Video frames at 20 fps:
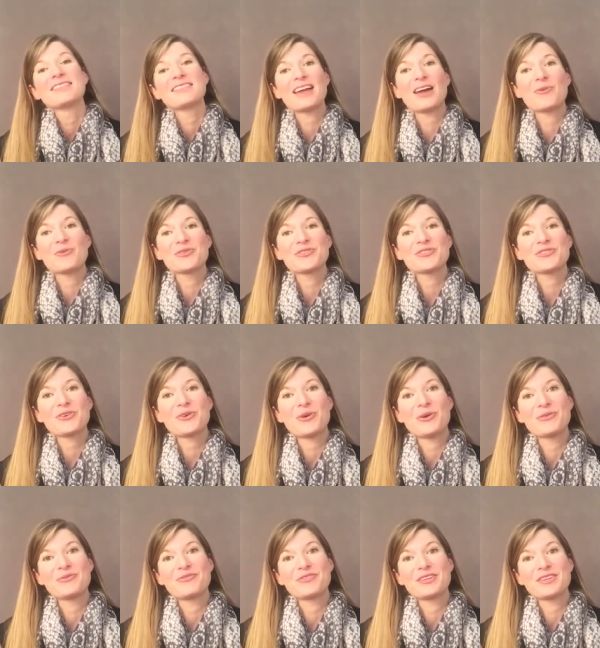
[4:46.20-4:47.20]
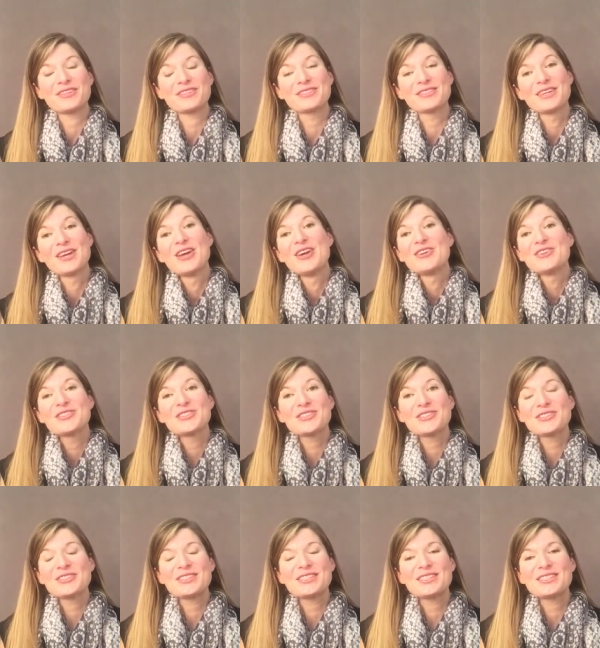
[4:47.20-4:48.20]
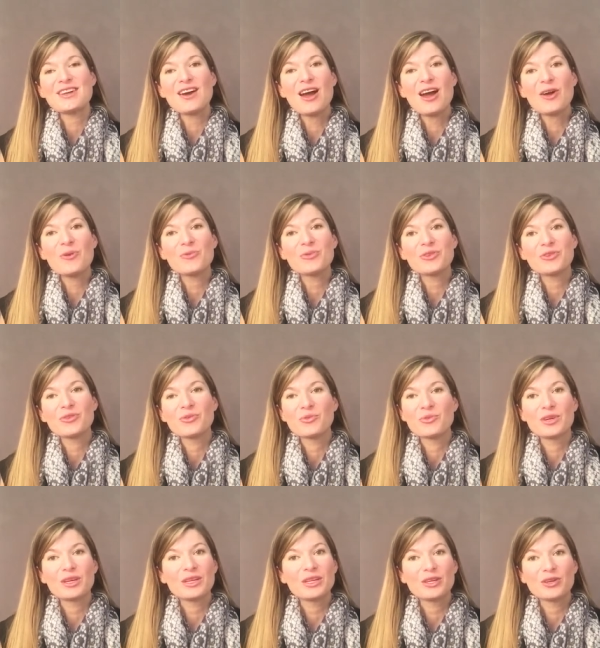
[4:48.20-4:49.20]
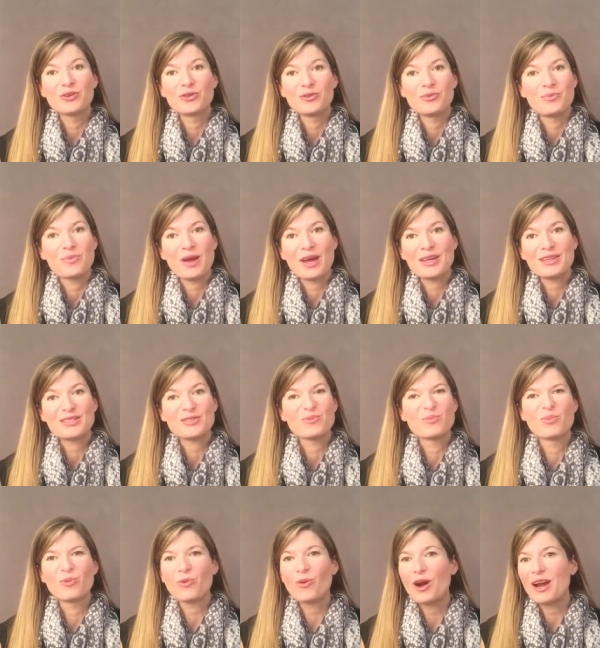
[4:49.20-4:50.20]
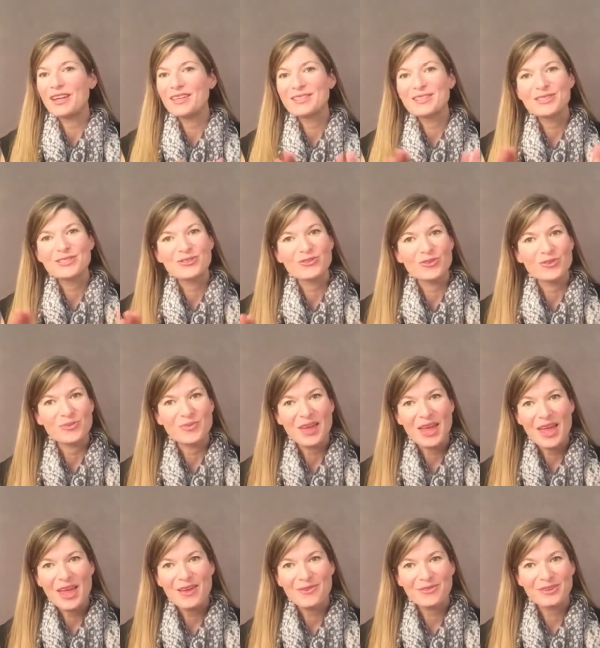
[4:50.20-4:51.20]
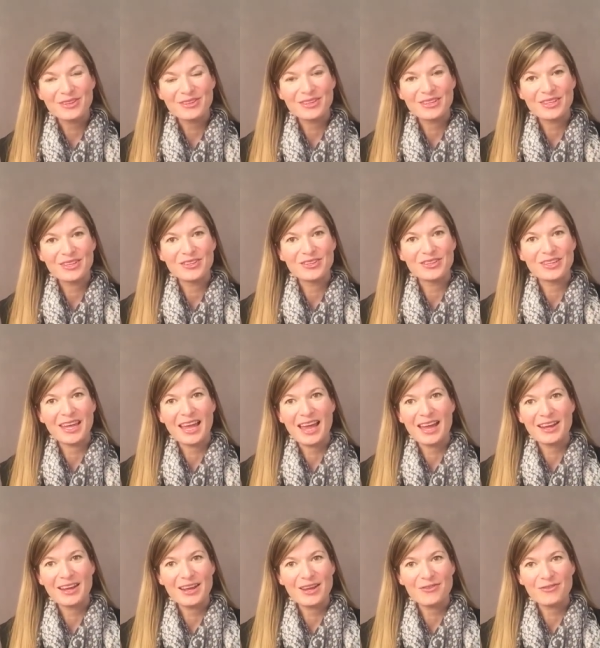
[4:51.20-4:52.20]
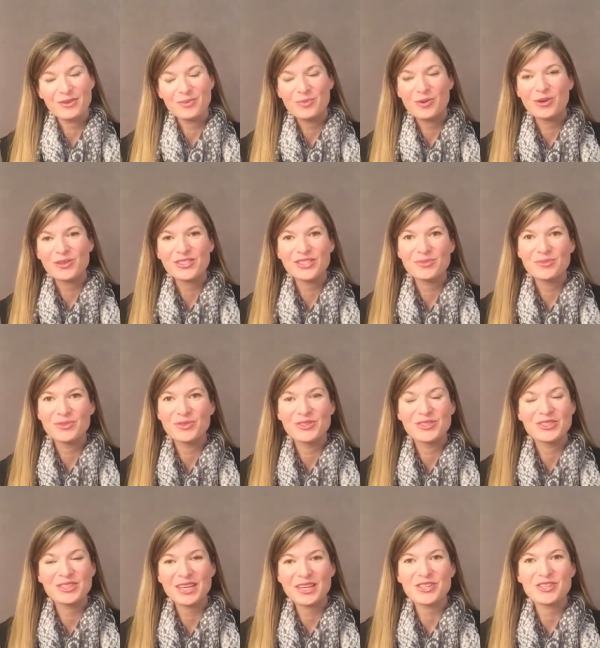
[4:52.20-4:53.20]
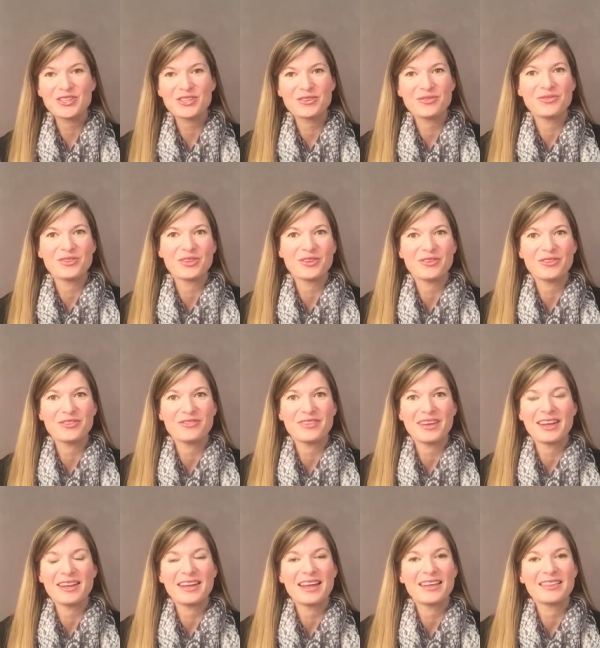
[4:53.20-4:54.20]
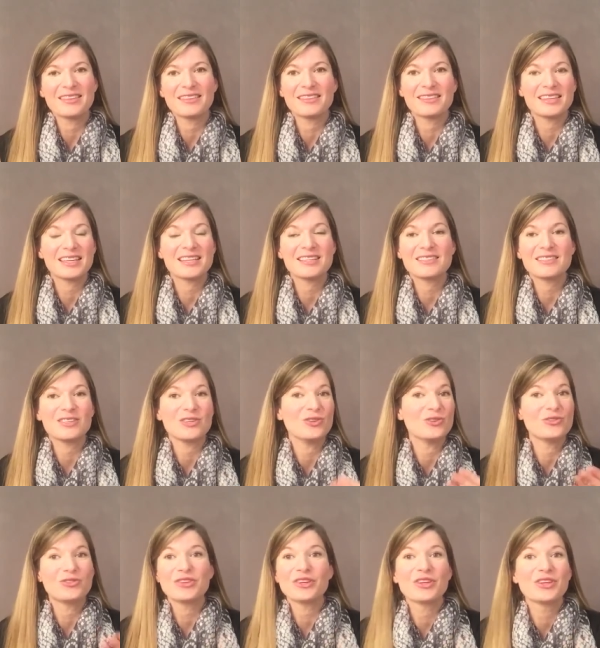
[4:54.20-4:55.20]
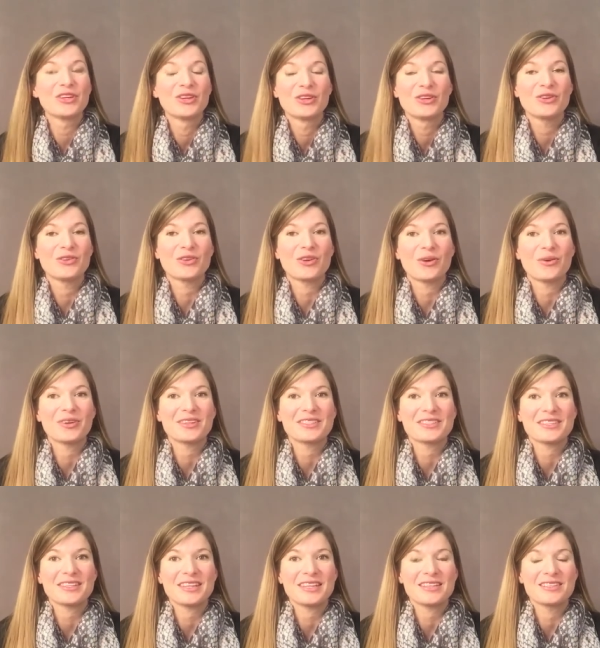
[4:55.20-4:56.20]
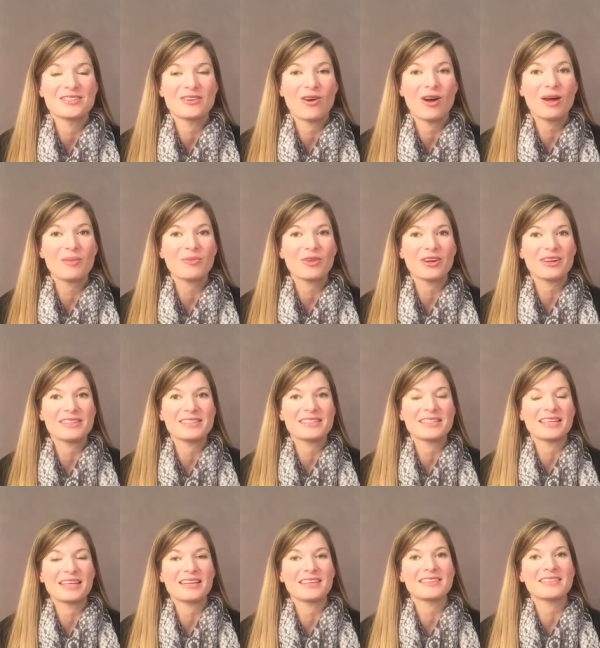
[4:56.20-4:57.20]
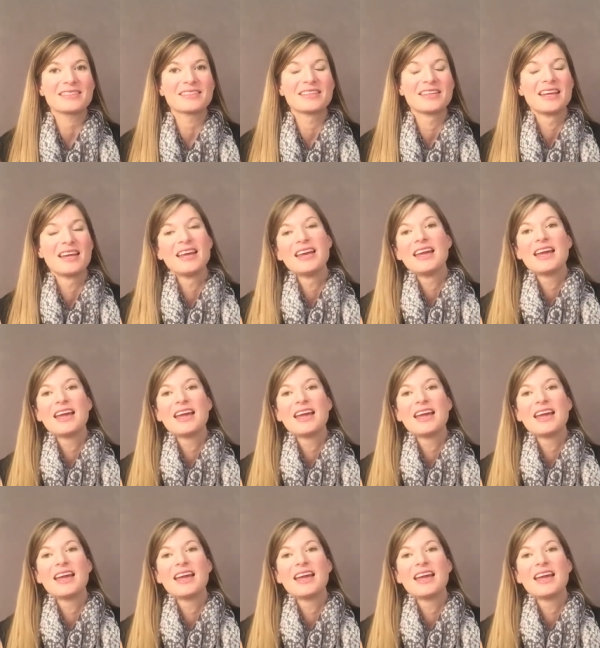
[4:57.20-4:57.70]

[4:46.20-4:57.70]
That was so obvious. So start with a really good base, brainstorm everything you can, every possible section of your event and the things that you think you're going to need timelines against.